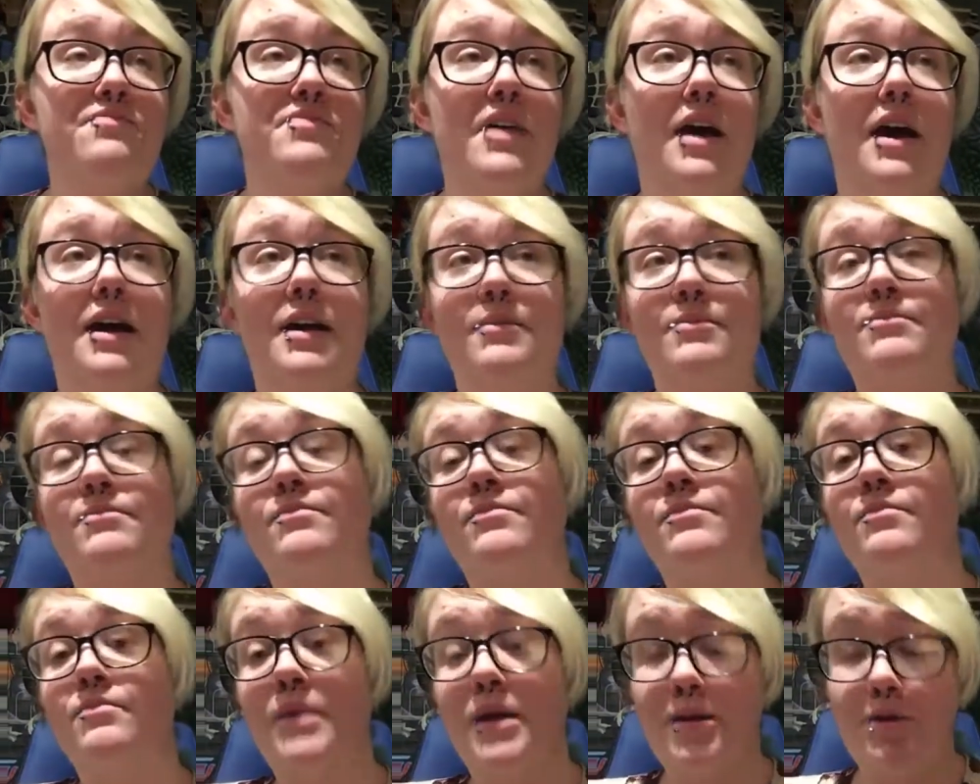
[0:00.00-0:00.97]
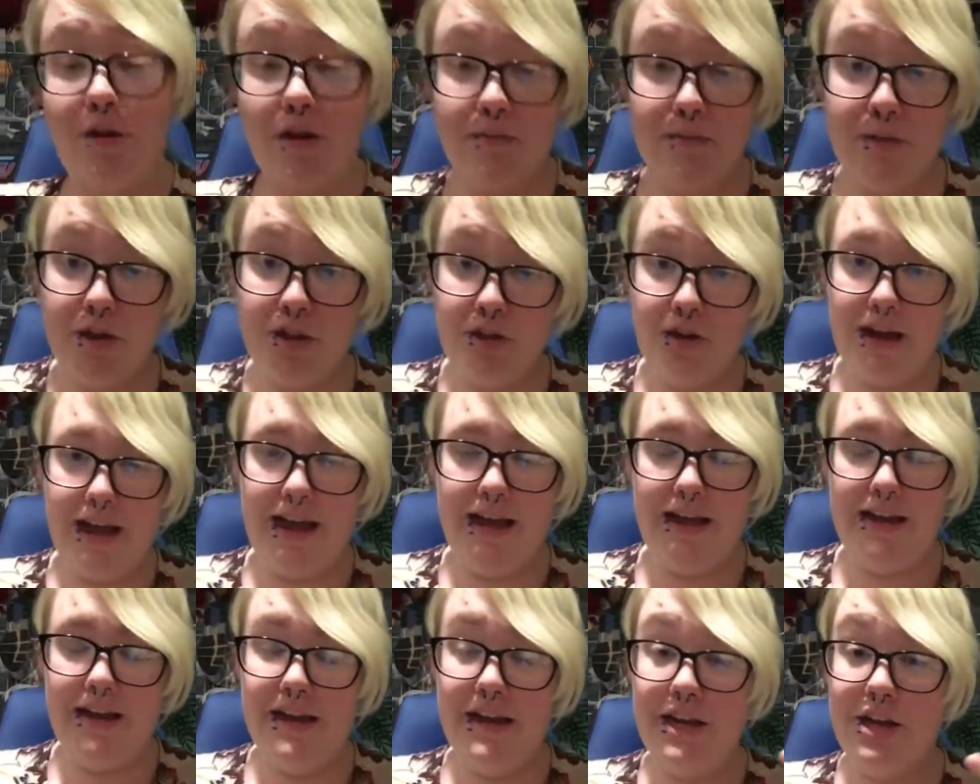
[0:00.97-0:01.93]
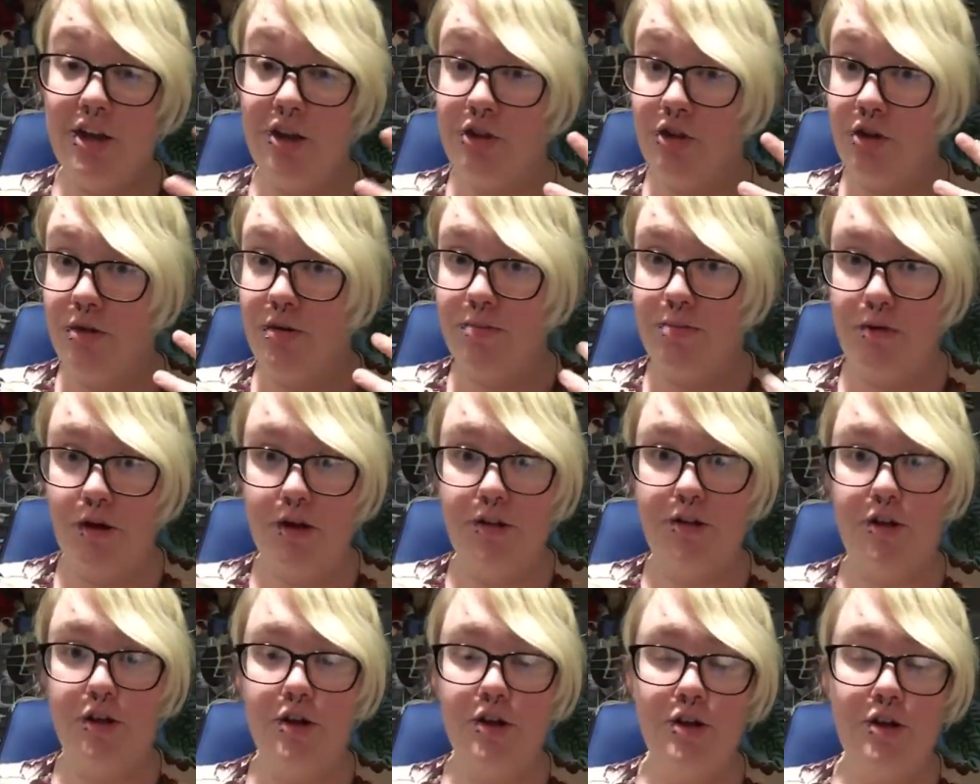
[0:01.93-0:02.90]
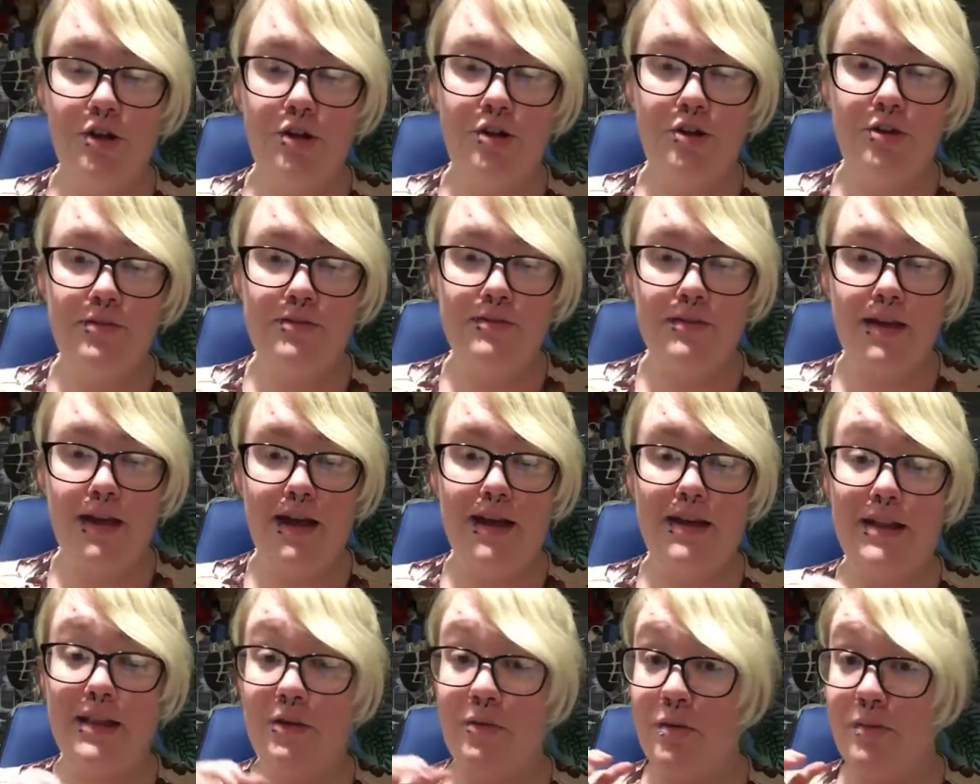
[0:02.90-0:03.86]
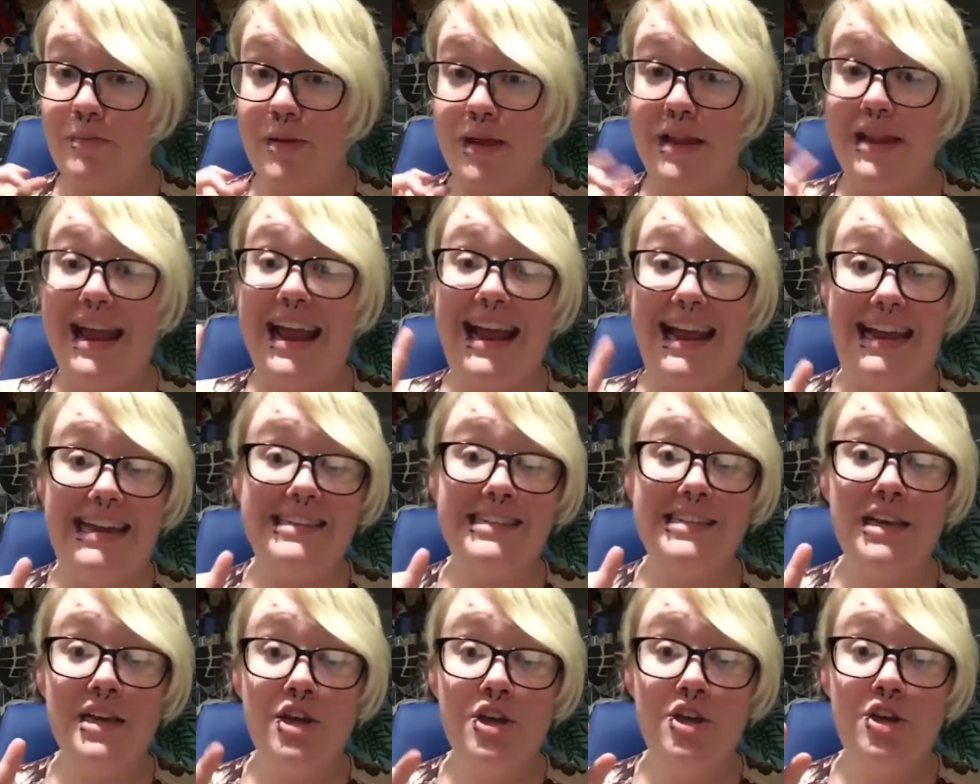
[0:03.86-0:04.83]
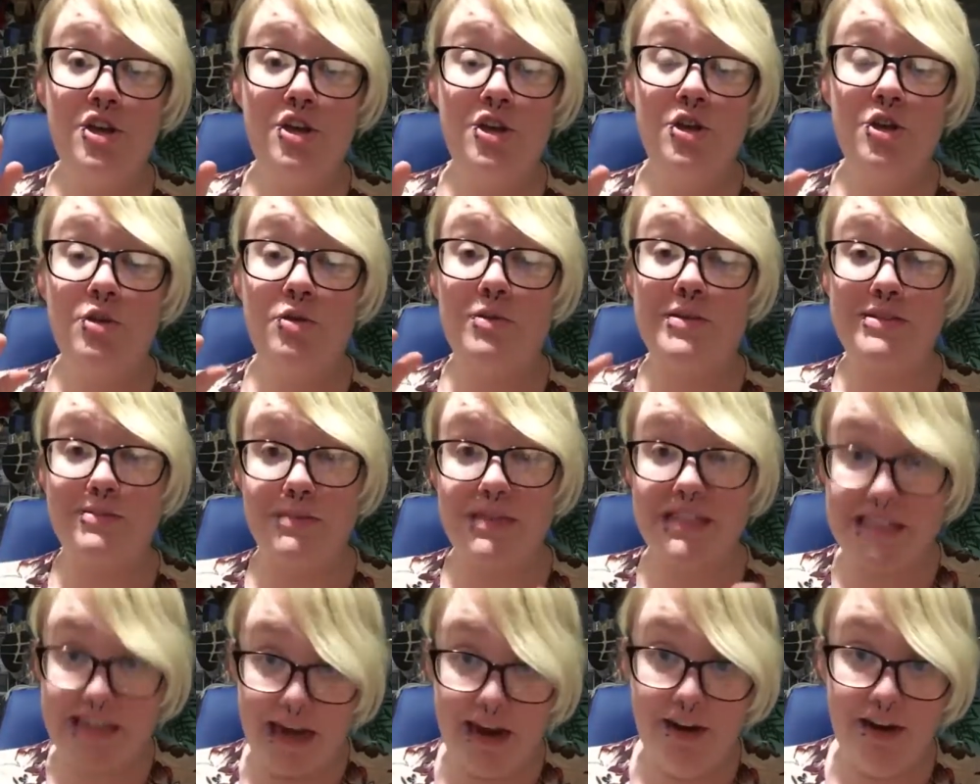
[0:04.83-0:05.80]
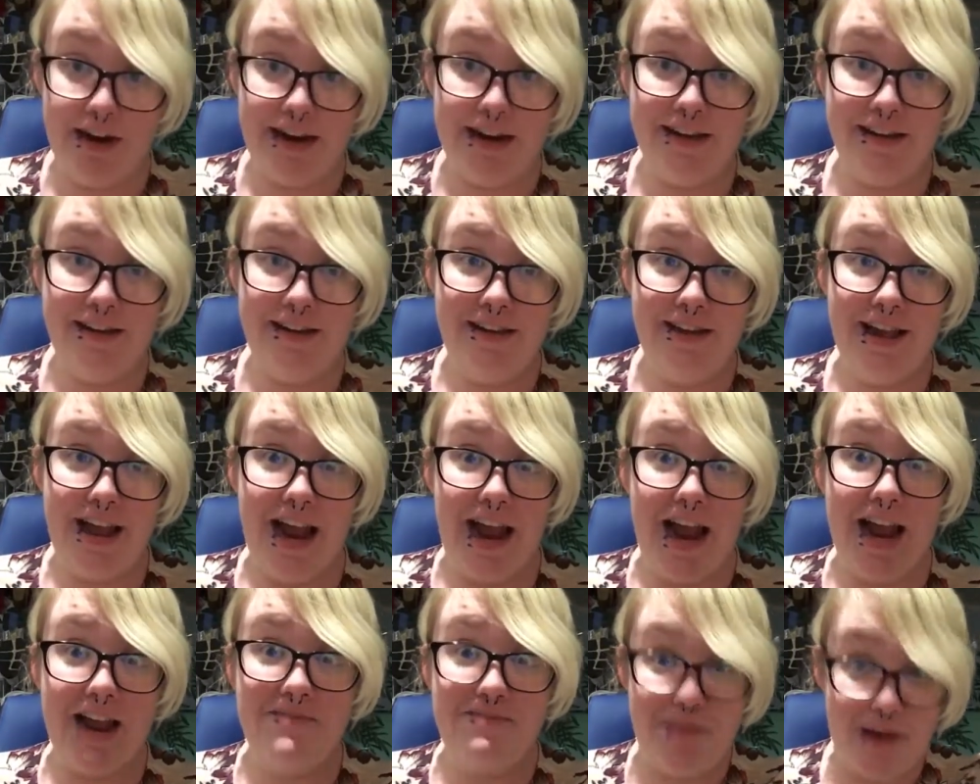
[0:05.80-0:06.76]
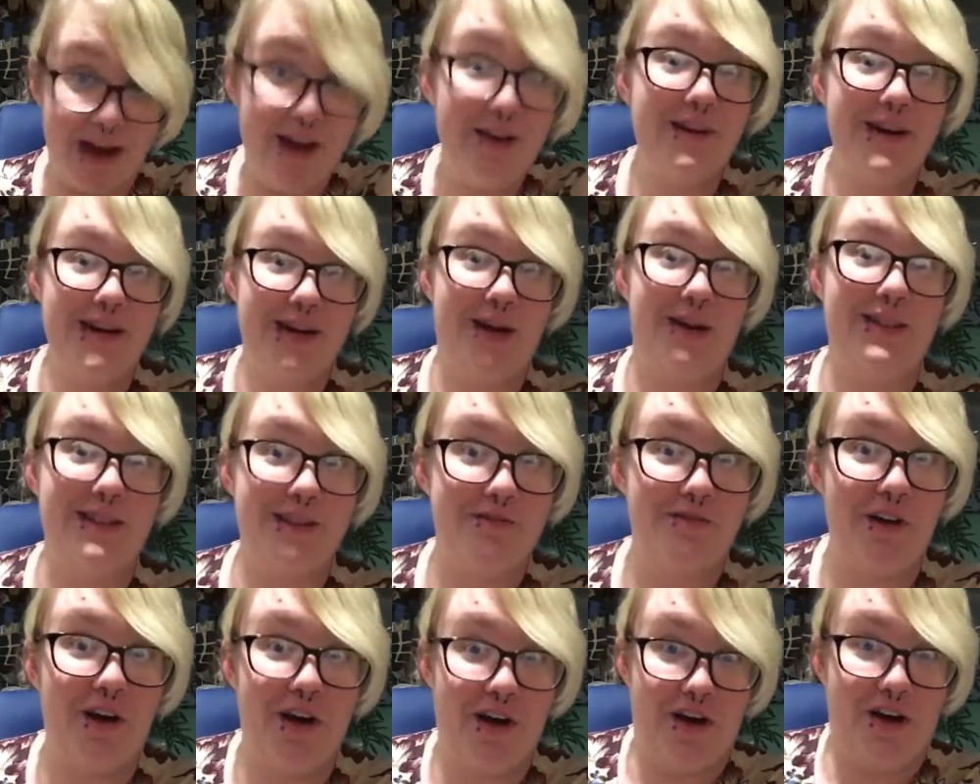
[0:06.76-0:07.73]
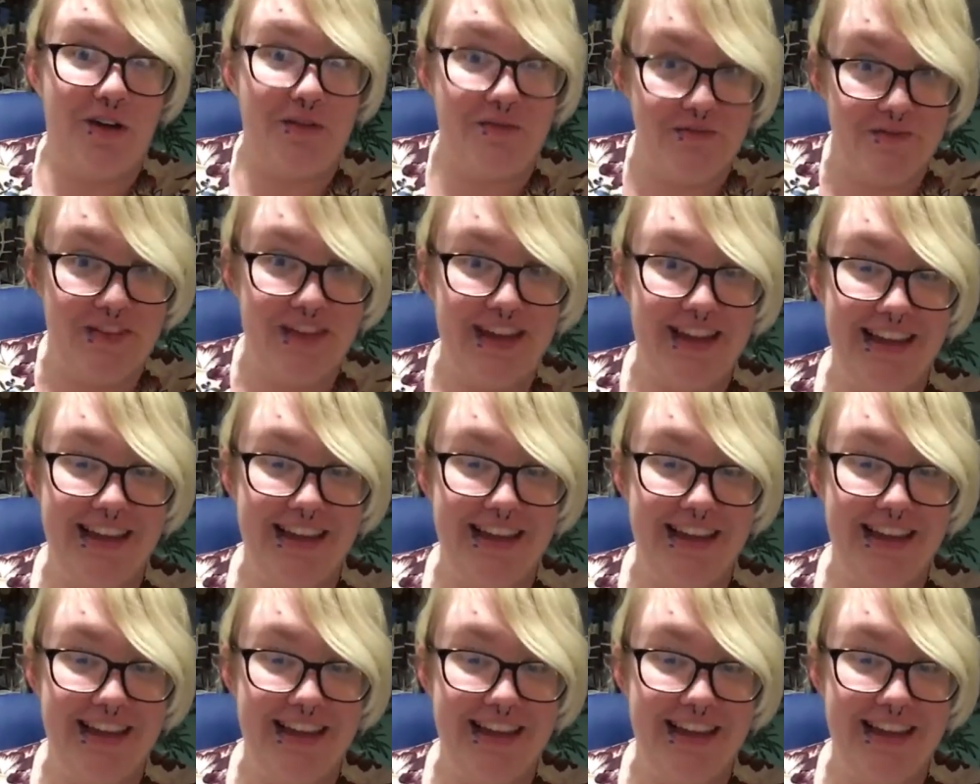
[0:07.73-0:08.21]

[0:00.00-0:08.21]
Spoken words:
my grandmother had another brother, there would have made 8, who was miscarried and buried on the farm.